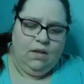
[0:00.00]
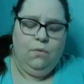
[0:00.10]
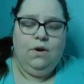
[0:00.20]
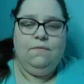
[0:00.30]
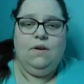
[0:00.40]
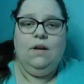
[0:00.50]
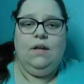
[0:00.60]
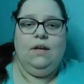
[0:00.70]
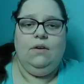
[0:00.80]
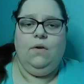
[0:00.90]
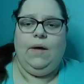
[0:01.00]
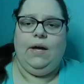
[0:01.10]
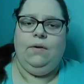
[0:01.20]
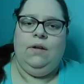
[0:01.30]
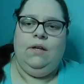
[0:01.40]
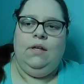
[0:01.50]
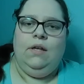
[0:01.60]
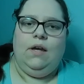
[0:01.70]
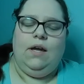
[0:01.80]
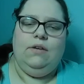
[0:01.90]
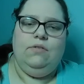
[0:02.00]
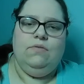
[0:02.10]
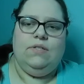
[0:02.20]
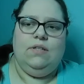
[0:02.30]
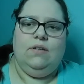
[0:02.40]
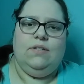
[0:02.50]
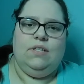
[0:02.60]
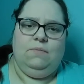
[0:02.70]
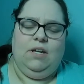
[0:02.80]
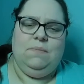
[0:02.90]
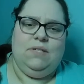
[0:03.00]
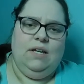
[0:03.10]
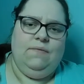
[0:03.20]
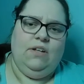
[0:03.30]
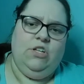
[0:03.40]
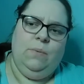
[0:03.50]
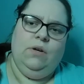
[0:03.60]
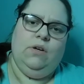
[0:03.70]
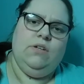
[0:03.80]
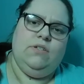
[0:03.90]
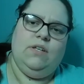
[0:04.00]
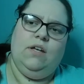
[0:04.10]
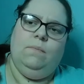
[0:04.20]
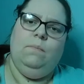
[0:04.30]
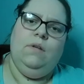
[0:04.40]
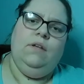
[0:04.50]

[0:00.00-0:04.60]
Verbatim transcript: whenever I get go out, I do still sometimes get veggie burgers. Um,